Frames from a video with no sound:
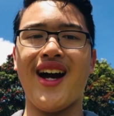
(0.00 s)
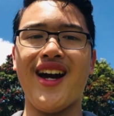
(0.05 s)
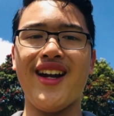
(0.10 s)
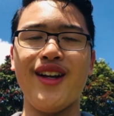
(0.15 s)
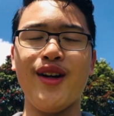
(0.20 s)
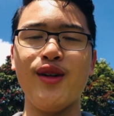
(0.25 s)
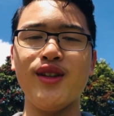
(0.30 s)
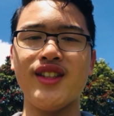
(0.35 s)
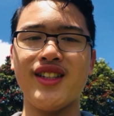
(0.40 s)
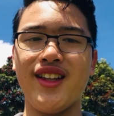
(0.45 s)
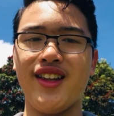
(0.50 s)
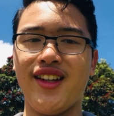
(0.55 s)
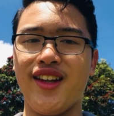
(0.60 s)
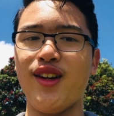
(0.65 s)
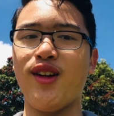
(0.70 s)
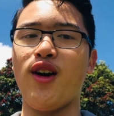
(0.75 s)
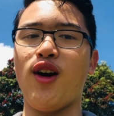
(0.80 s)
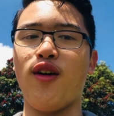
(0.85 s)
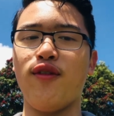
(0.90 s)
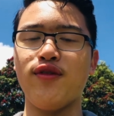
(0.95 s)
I know it's a
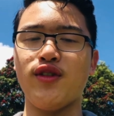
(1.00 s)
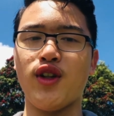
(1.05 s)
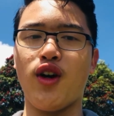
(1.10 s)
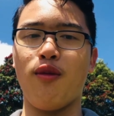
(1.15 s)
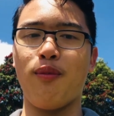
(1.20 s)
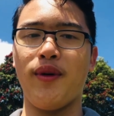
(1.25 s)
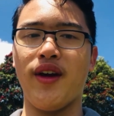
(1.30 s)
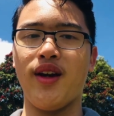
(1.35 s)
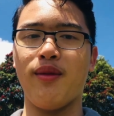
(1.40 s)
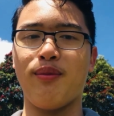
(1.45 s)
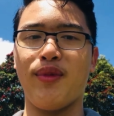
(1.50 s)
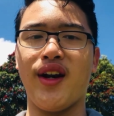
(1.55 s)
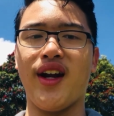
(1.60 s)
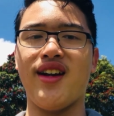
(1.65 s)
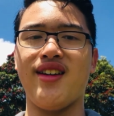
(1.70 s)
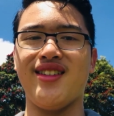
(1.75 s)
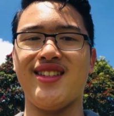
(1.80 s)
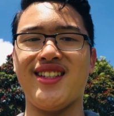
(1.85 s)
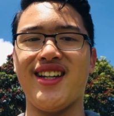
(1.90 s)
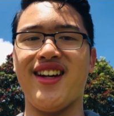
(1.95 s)
little off topic, but
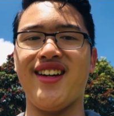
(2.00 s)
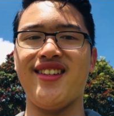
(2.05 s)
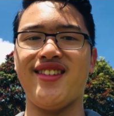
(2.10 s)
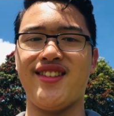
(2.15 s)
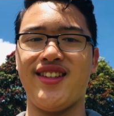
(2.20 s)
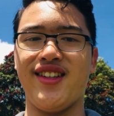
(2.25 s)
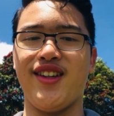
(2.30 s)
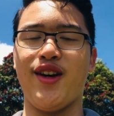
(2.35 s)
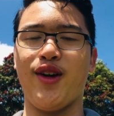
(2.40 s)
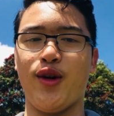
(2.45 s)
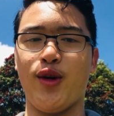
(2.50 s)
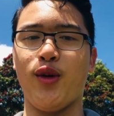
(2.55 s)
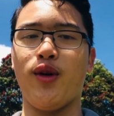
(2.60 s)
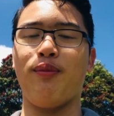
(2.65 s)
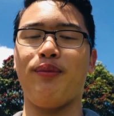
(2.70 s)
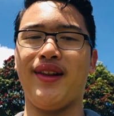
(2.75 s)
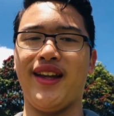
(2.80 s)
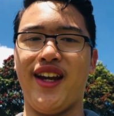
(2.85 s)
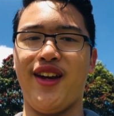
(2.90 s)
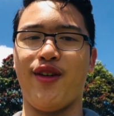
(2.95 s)
I decided to go to a
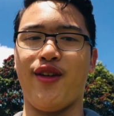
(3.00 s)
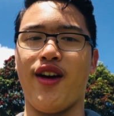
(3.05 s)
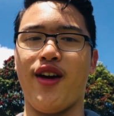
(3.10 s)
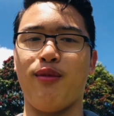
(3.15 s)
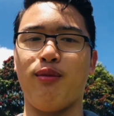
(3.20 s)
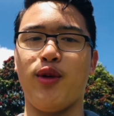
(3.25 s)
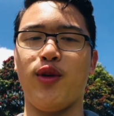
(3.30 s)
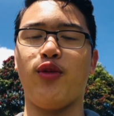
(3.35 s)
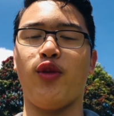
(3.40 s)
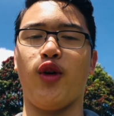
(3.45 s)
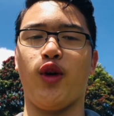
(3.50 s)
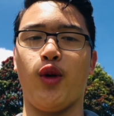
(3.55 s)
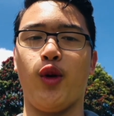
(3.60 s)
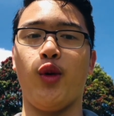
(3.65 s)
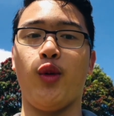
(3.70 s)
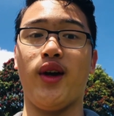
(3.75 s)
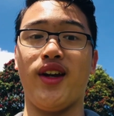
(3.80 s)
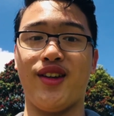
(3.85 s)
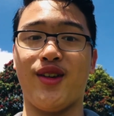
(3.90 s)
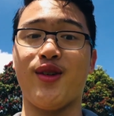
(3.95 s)
playground before we
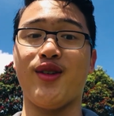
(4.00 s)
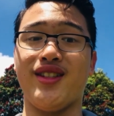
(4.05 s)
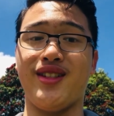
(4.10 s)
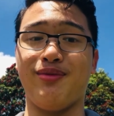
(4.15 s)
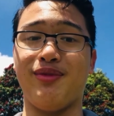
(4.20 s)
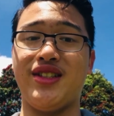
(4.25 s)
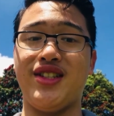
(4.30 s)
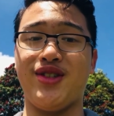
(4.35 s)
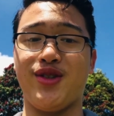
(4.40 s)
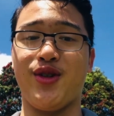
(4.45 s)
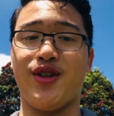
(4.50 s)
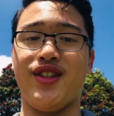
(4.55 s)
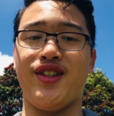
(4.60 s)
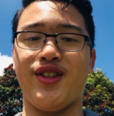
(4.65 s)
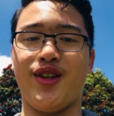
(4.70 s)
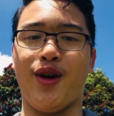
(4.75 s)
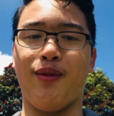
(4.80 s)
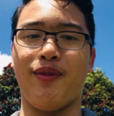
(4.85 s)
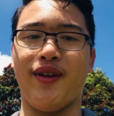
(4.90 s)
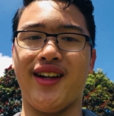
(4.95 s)
went Christmas tree
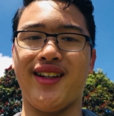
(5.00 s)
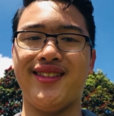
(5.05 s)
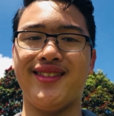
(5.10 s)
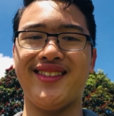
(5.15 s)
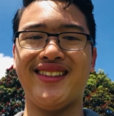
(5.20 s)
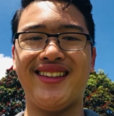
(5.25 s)
shopping.